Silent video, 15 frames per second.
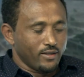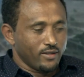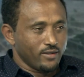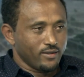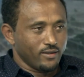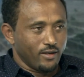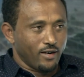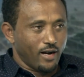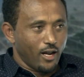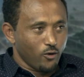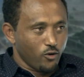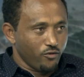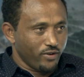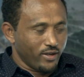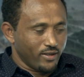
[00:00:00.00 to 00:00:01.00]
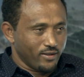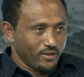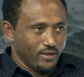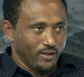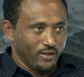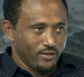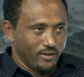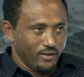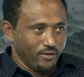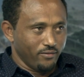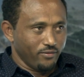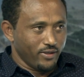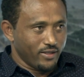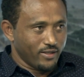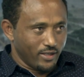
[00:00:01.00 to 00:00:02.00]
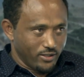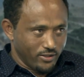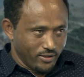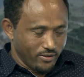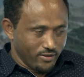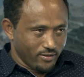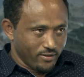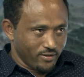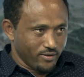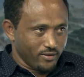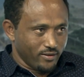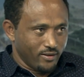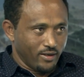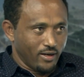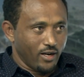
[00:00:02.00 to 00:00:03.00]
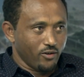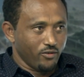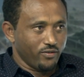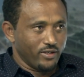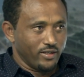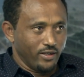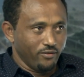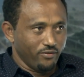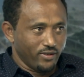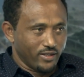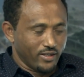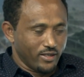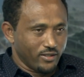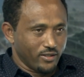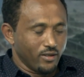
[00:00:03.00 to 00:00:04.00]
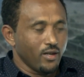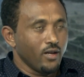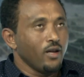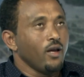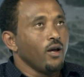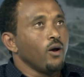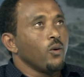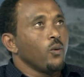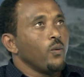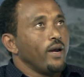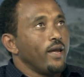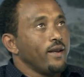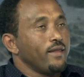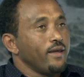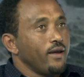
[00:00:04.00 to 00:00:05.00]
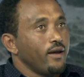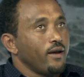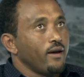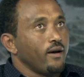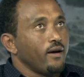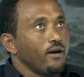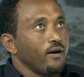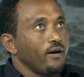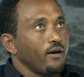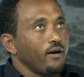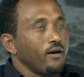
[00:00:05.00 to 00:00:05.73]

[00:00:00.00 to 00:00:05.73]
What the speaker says: is runoff and the infiltration. The runoff and the infiltration. When the